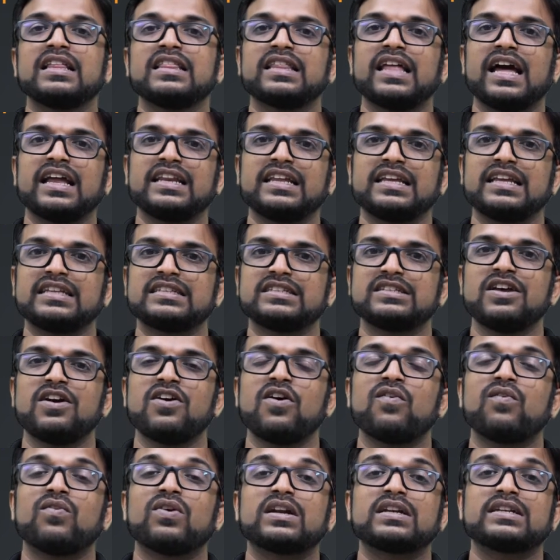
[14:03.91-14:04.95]
That is,
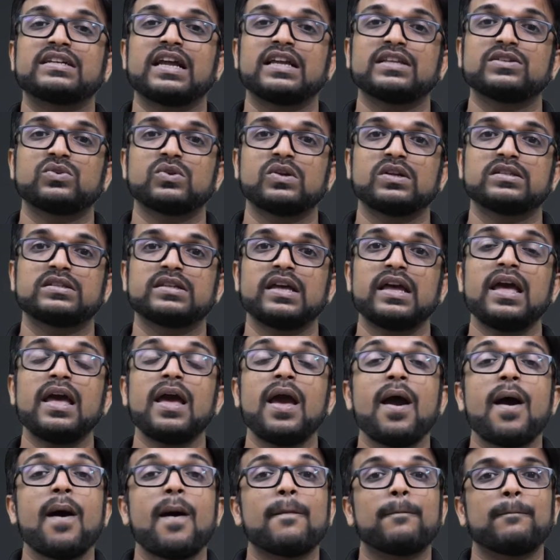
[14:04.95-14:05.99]
work transfer is
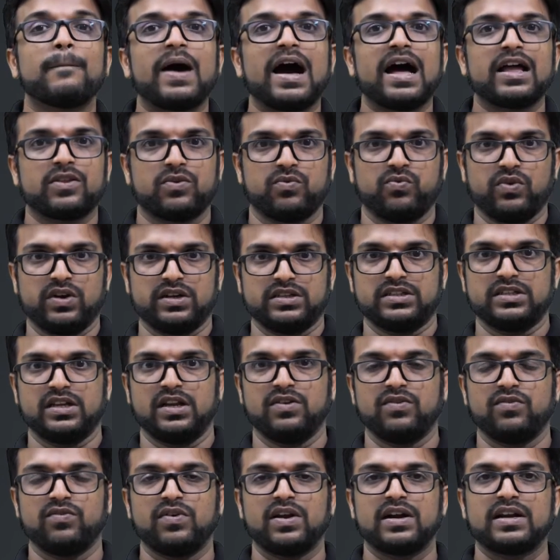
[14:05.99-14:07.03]
a path function.
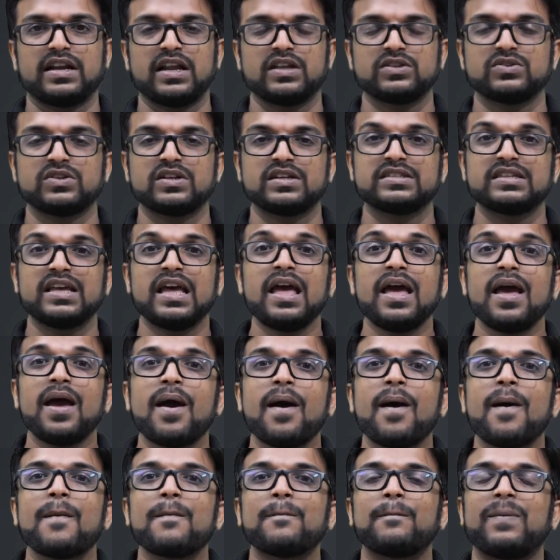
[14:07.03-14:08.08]
Work transfer is a
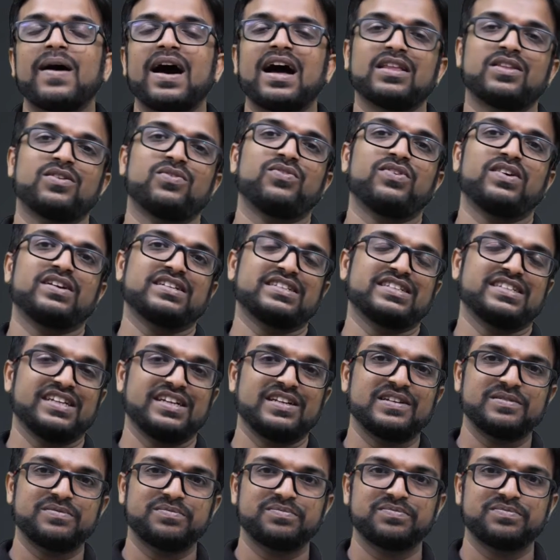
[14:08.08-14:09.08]
path function.